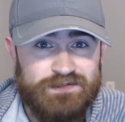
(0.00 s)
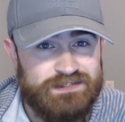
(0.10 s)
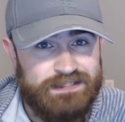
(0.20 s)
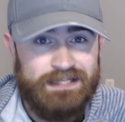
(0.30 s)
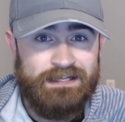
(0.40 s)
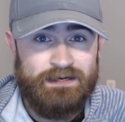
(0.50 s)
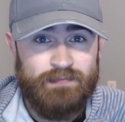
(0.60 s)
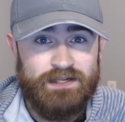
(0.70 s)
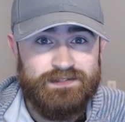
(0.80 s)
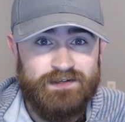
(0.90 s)
There's not a lot of
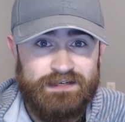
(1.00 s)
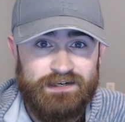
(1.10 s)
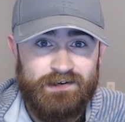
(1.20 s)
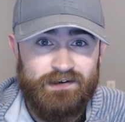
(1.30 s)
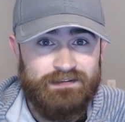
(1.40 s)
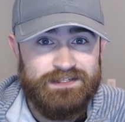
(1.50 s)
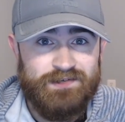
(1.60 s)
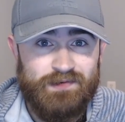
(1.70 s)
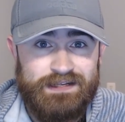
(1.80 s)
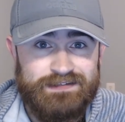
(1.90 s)
buttons on here, and the
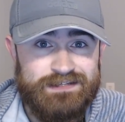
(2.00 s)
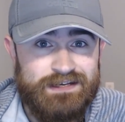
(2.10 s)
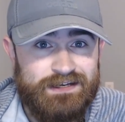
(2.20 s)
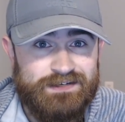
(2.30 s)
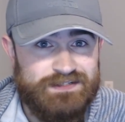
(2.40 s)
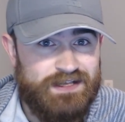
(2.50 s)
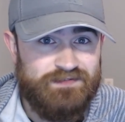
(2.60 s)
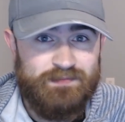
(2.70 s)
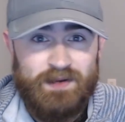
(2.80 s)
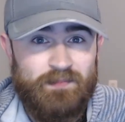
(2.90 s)
screens just have
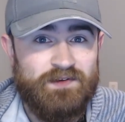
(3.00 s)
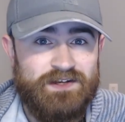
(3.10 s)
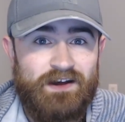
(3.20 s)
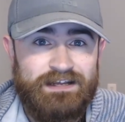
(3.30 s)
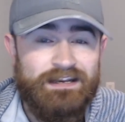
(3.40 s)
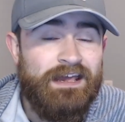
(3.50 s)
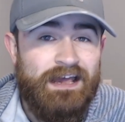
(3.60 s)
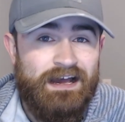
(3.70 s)
some numbers on it.